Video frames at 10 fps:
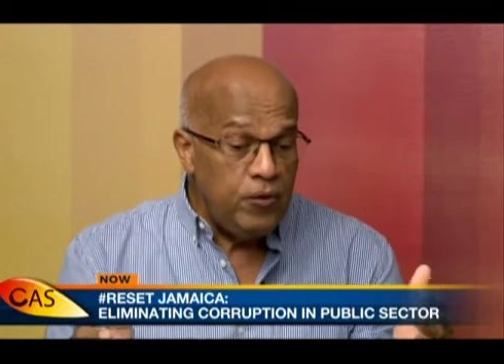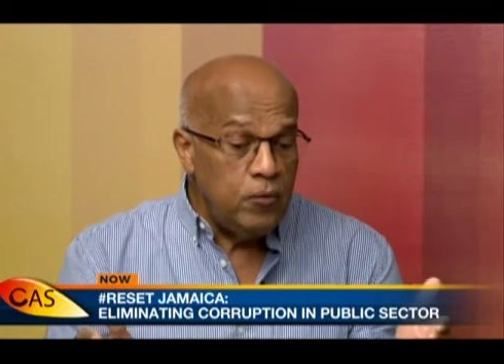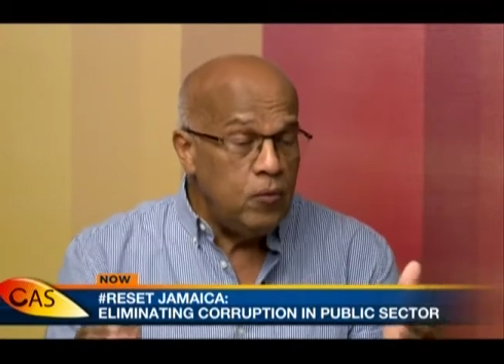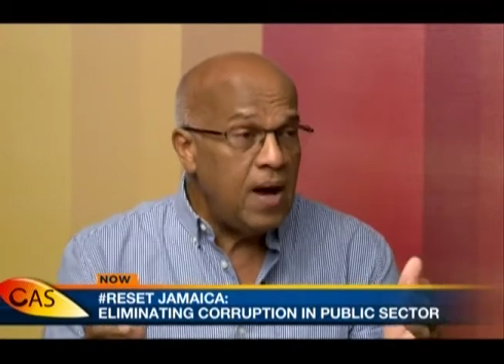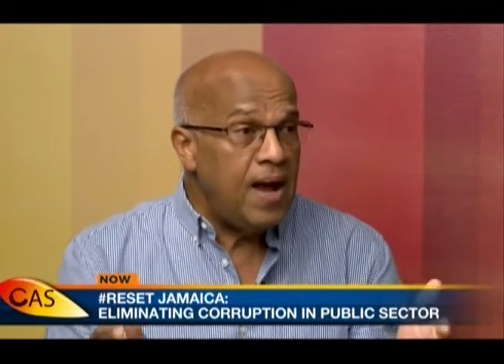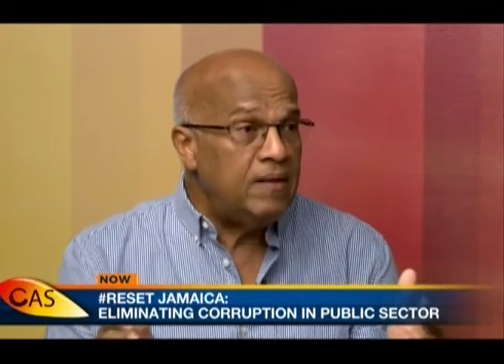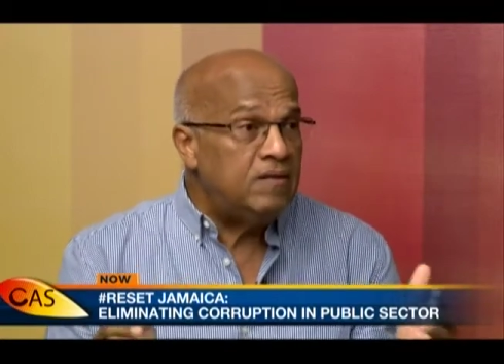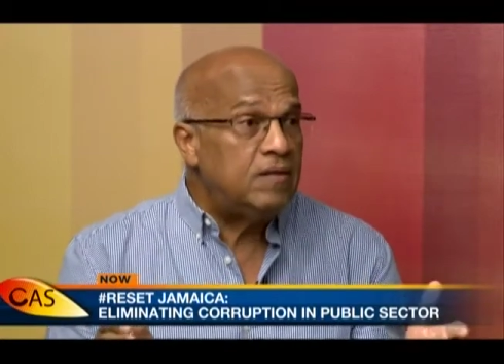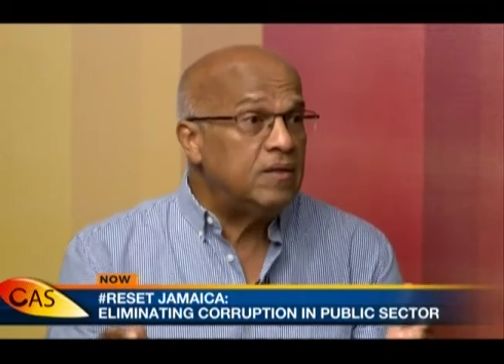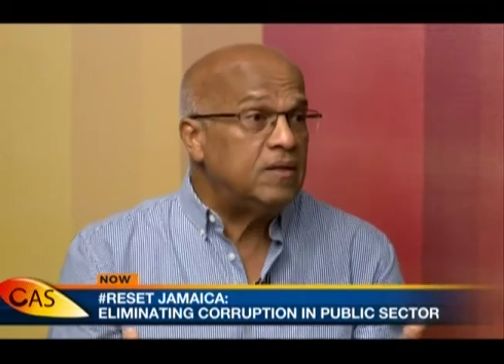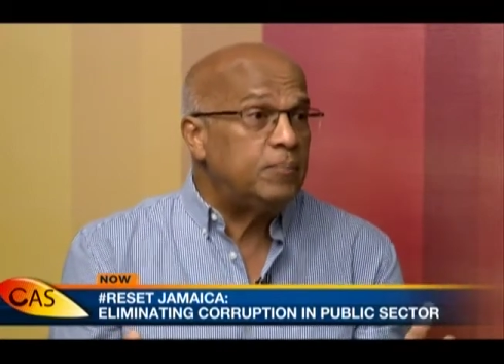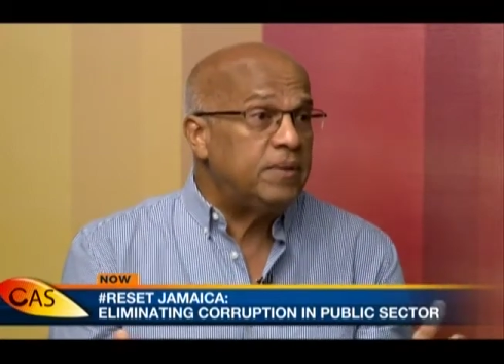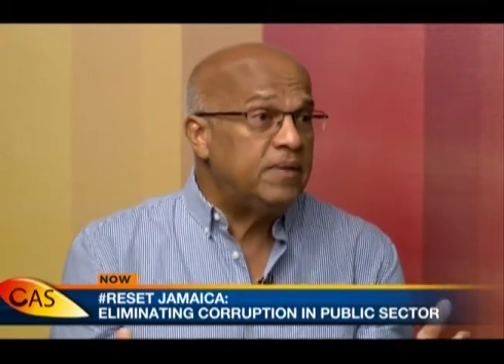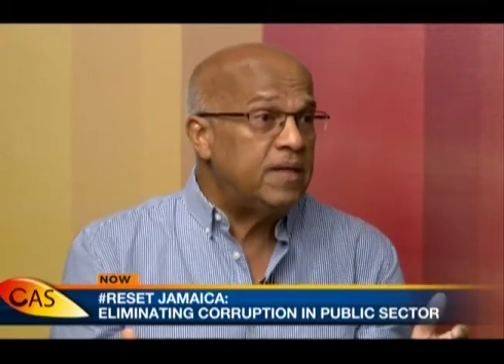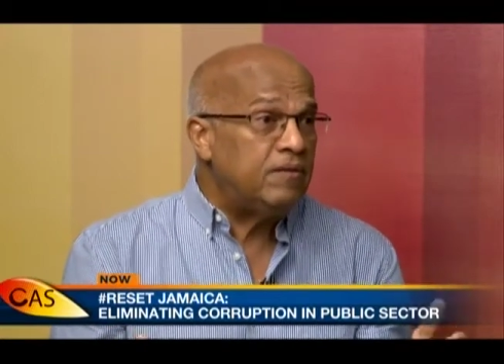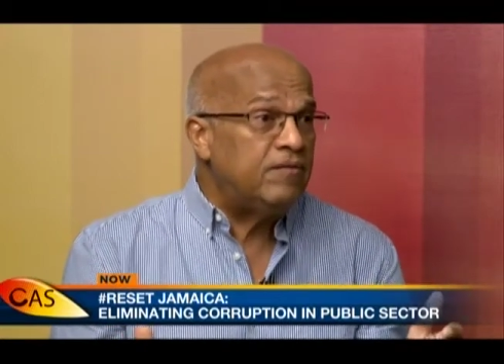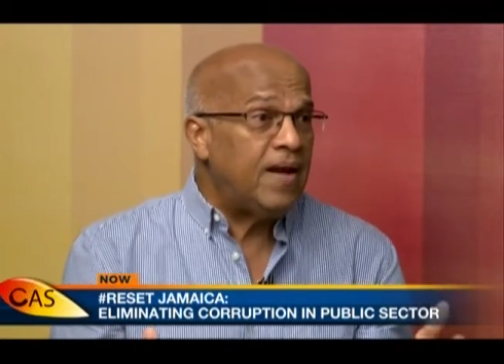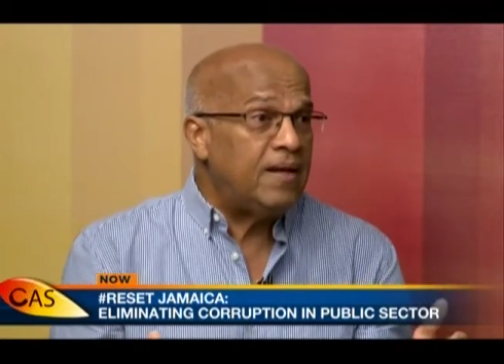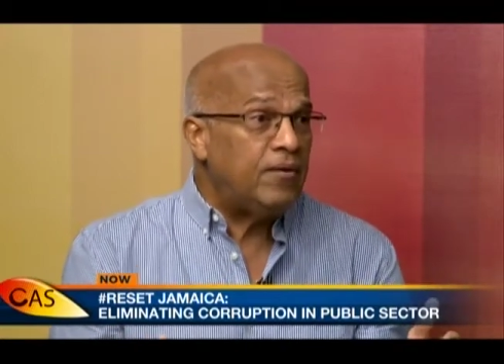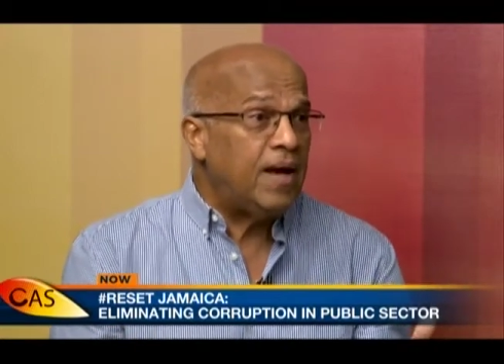you add 30%
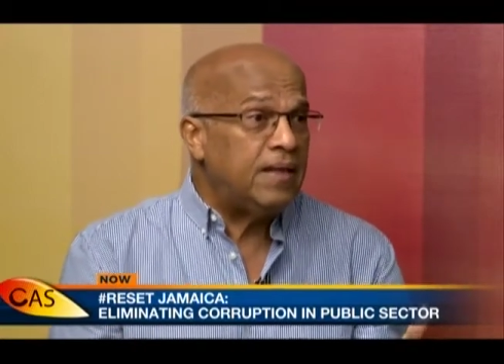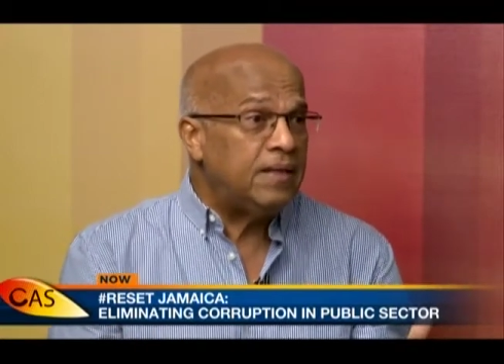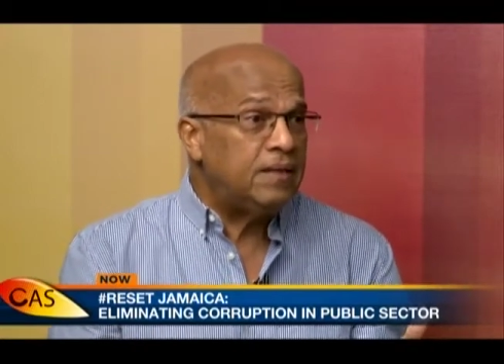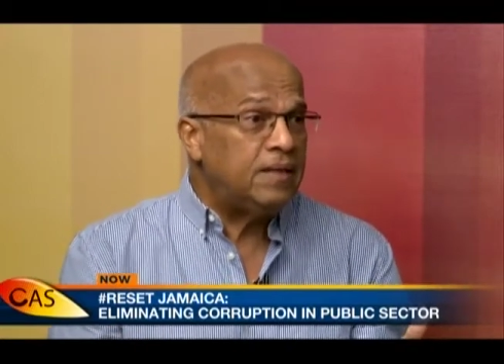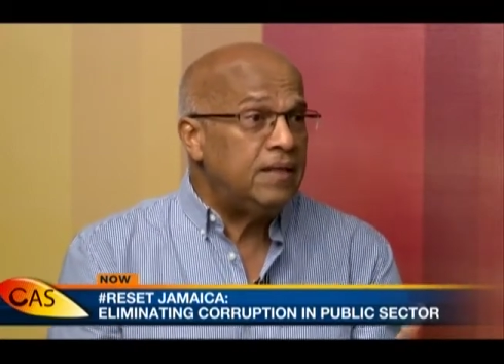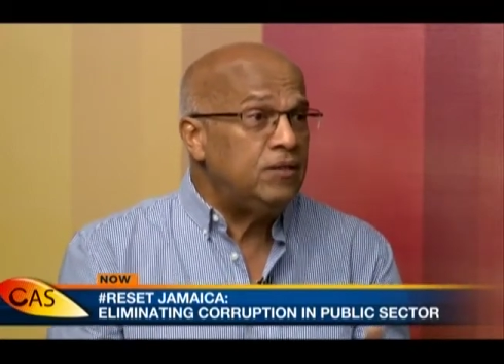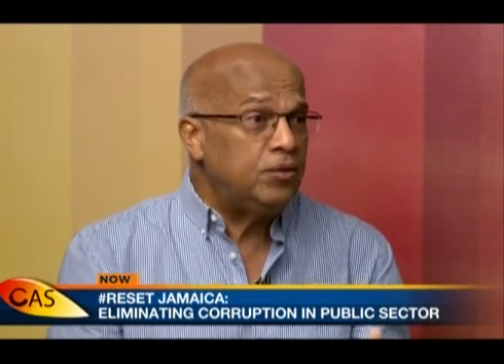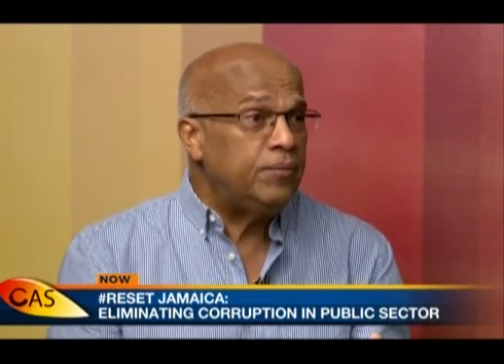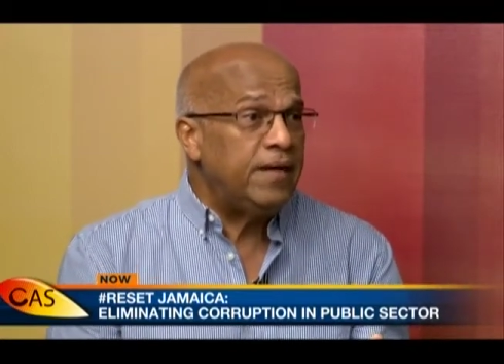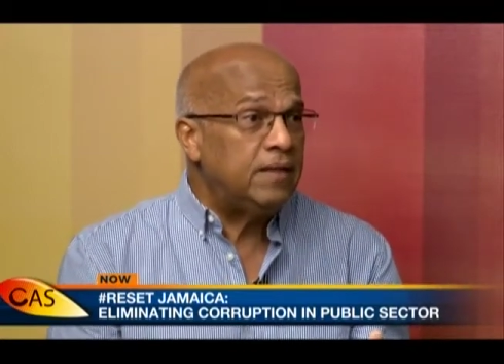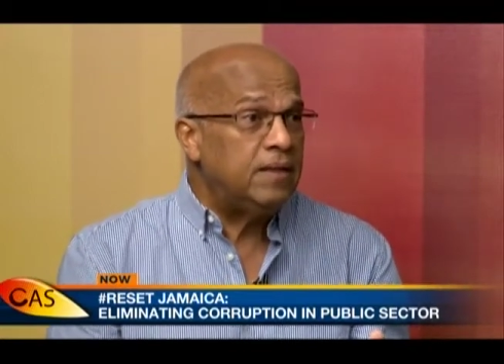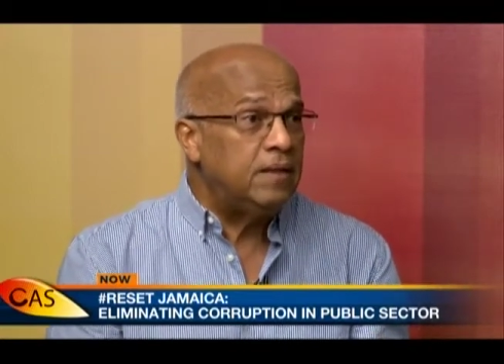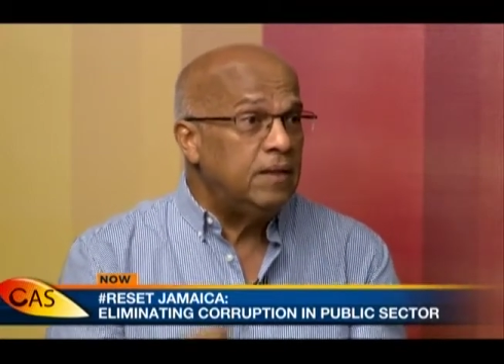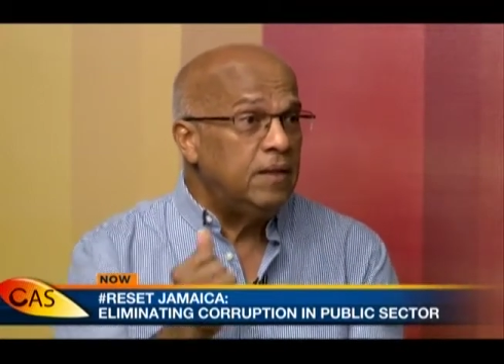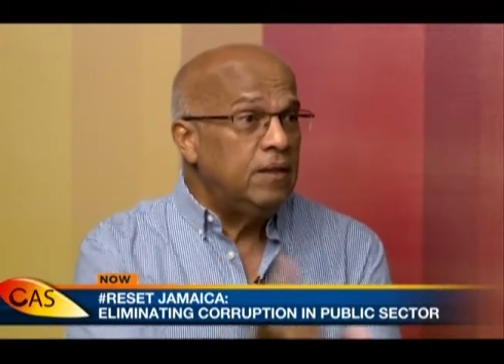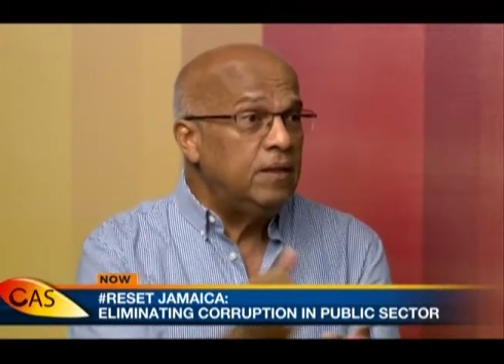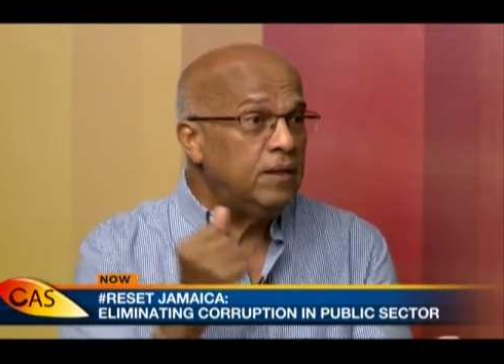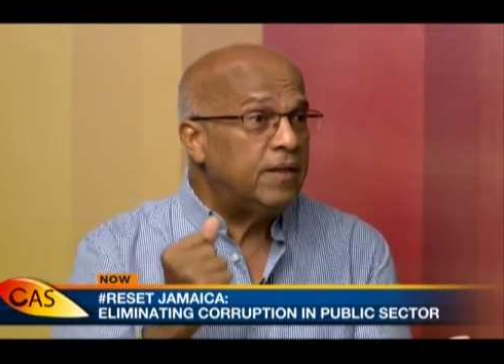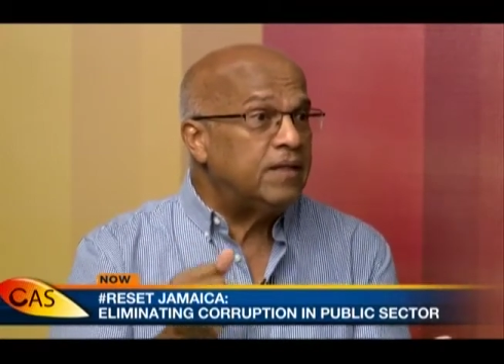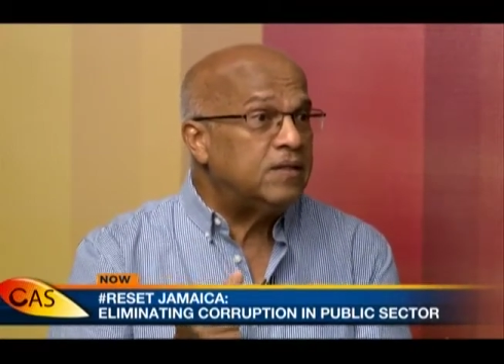value added in Jamaica,
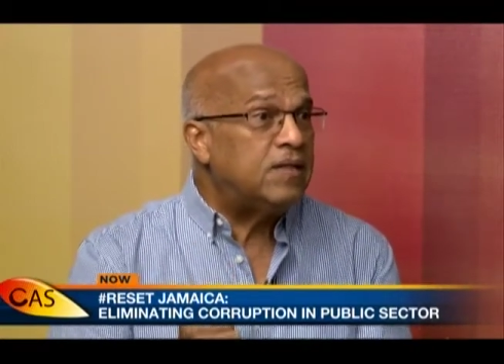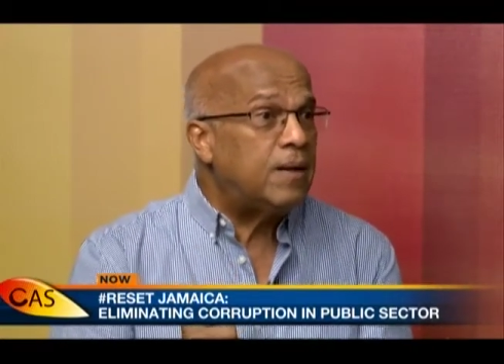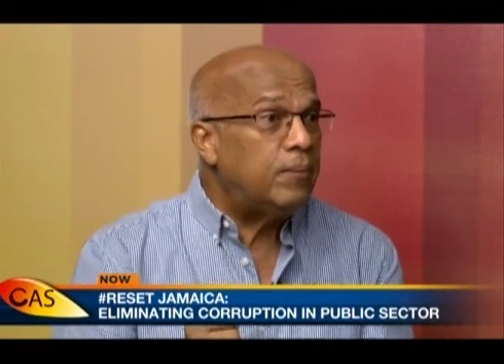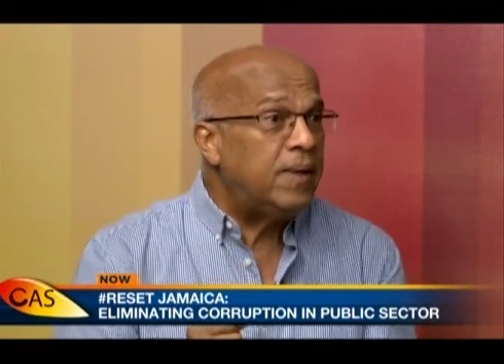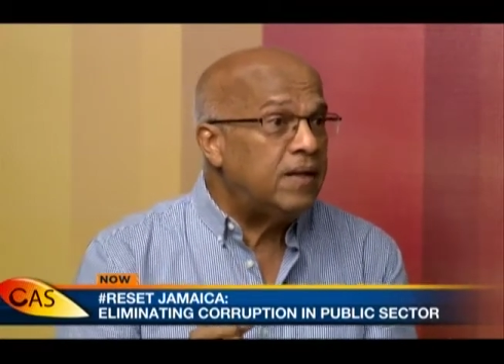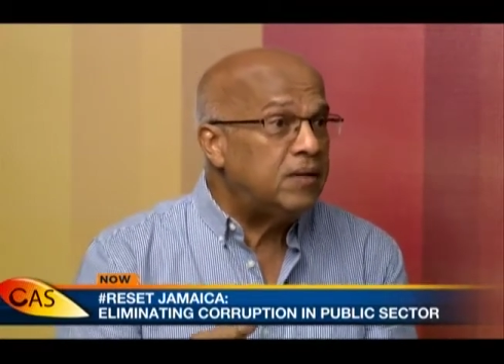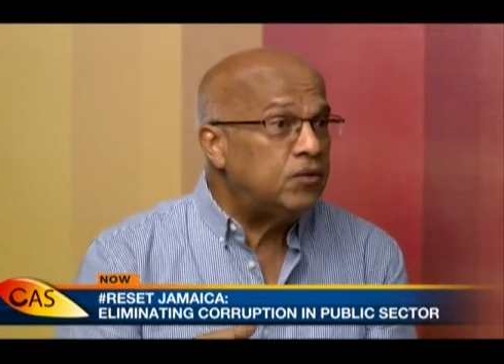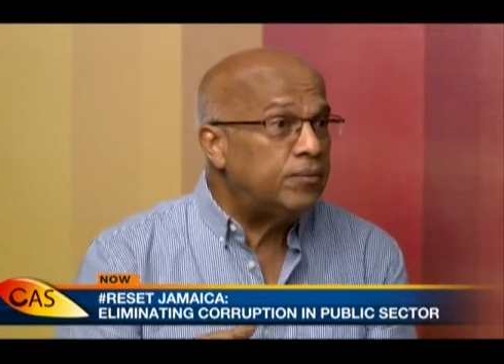you can stamp made in